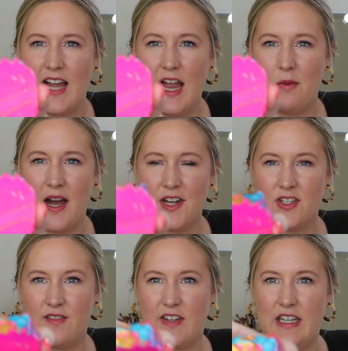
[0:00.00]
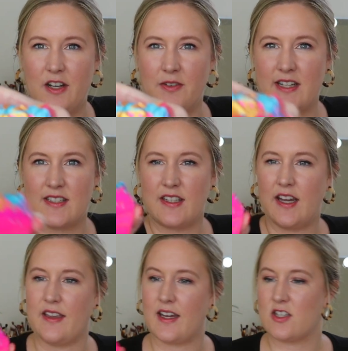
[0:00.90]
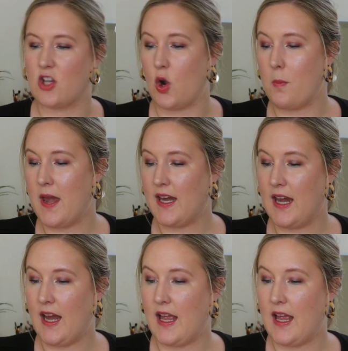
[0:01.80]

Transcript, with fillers: I watched a video recently on like soap making.